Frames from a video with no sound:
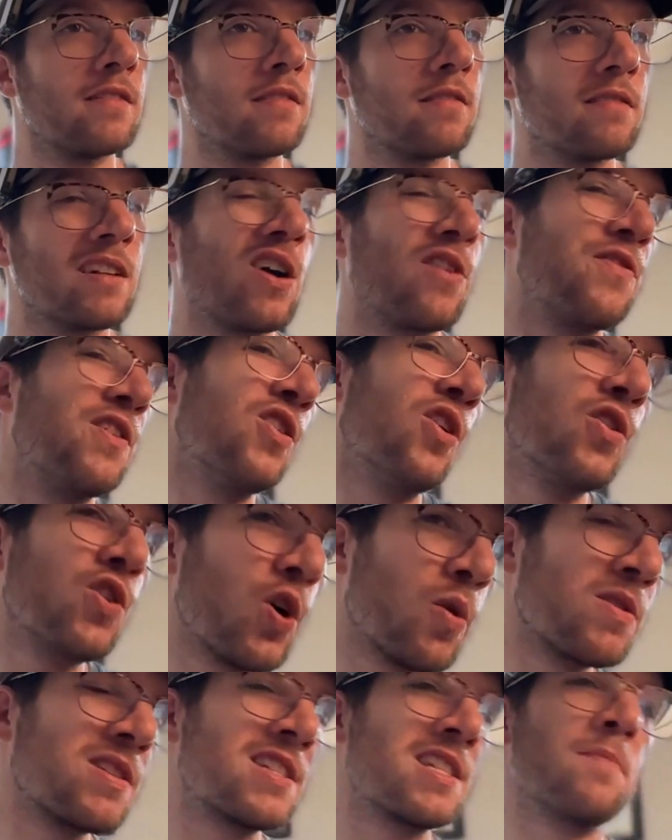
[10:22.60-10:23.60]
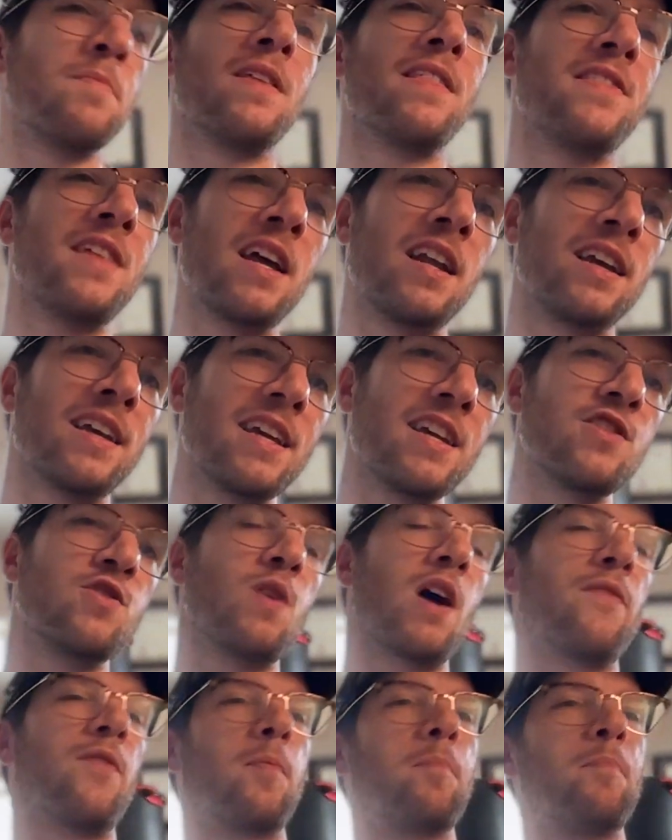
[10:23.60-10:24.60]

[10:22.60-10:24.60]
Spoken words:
Now, if you don't know what sympathetic is, you have